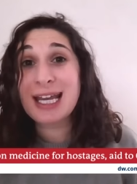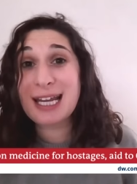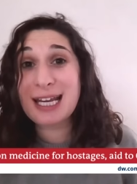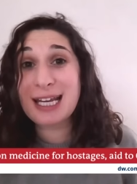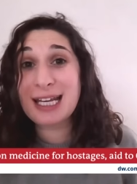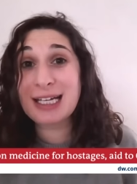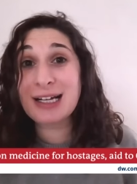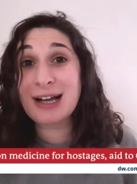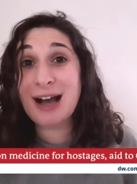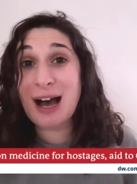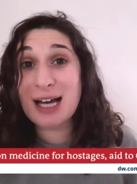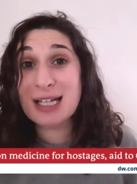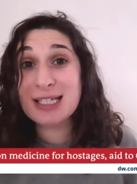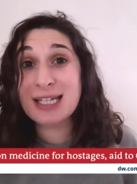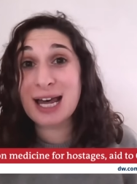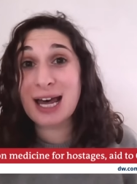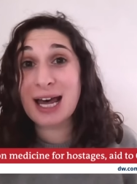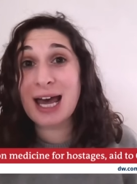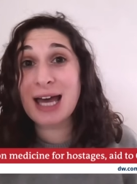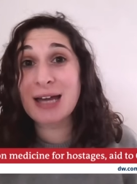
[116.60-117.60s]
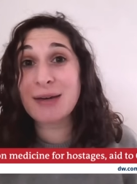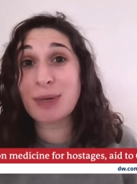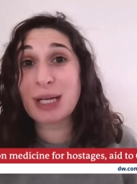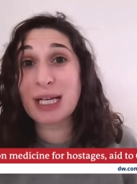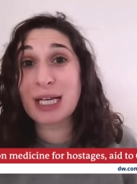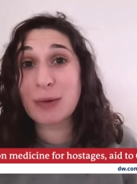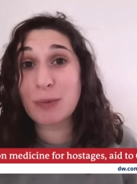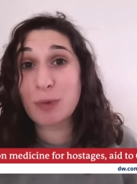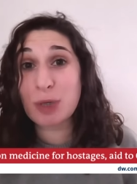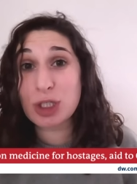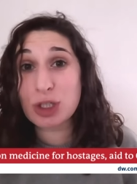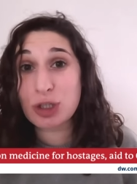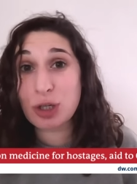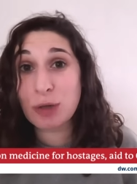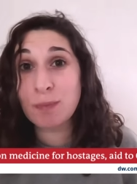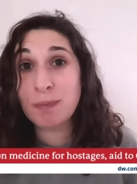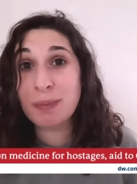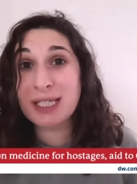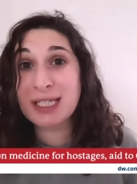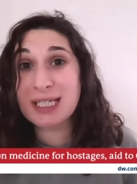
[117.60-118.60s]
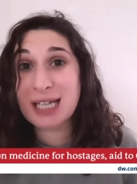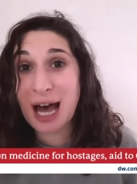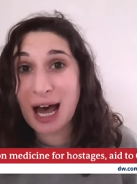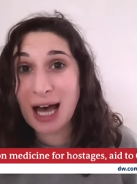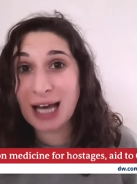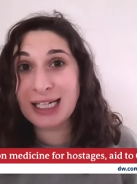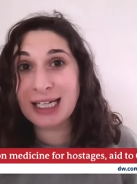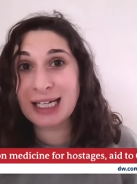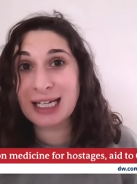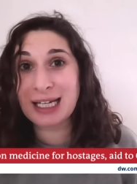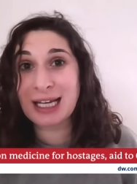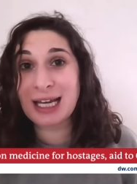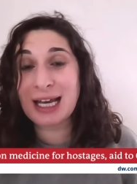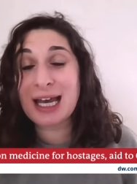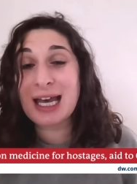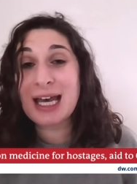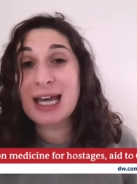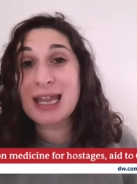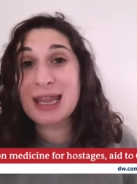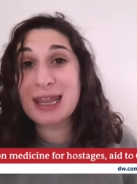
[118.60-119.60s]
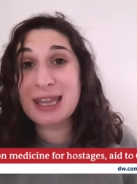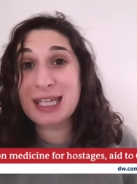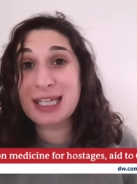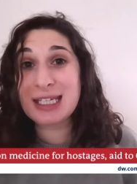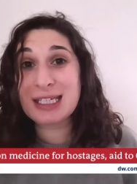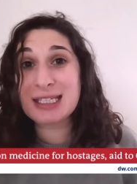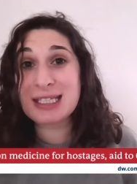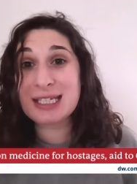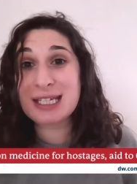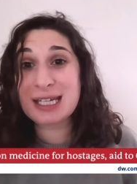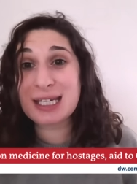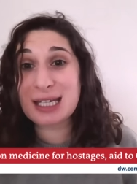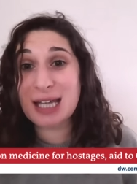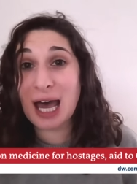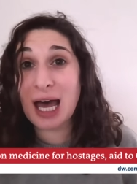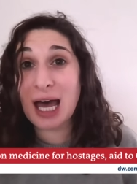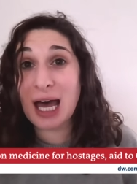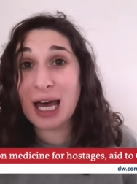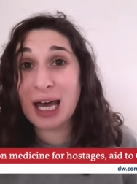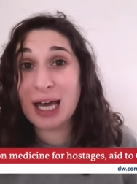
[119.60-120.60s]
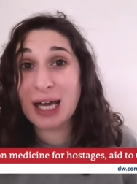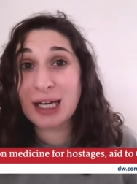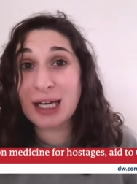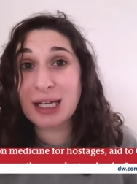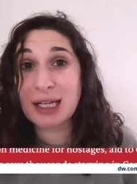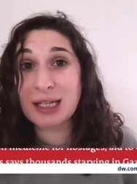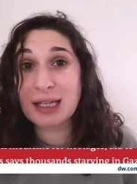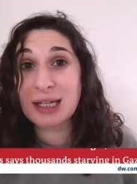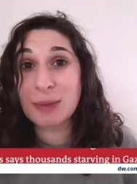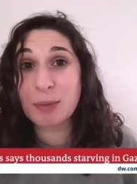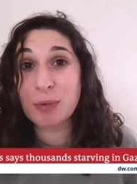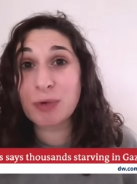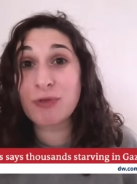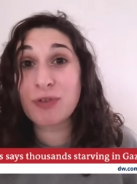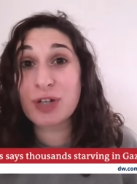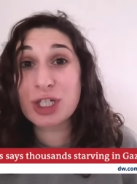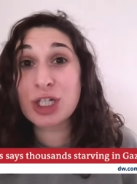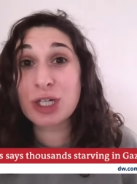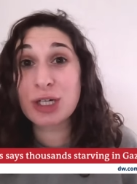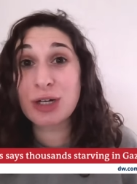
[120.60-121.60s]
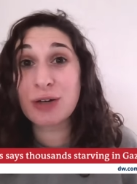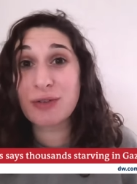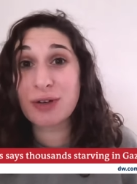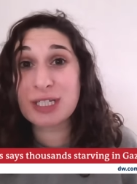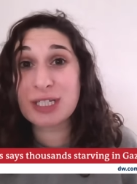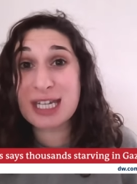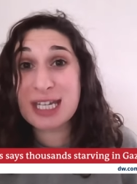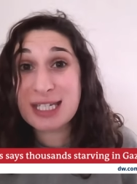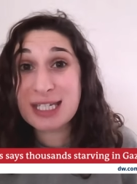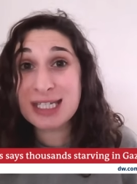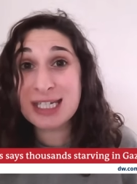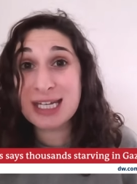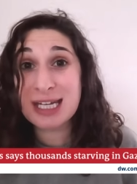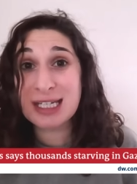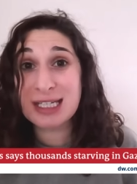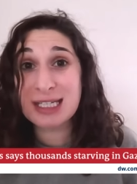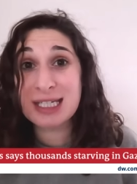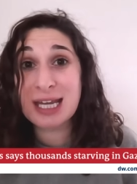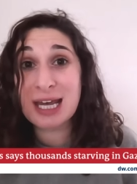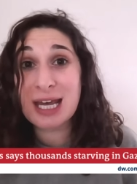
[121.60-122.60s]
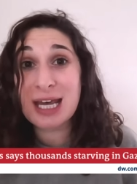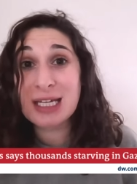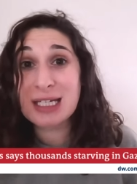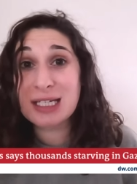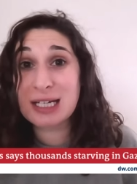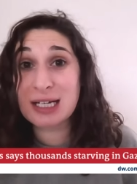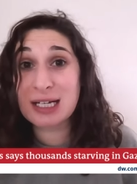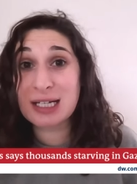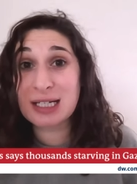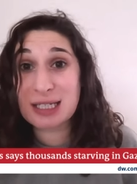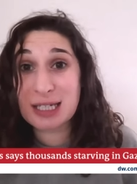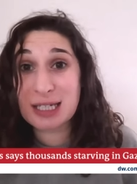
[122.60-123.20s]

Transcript: in Gaza, and we we shouldn't be tying these uh, the provision of assistance to,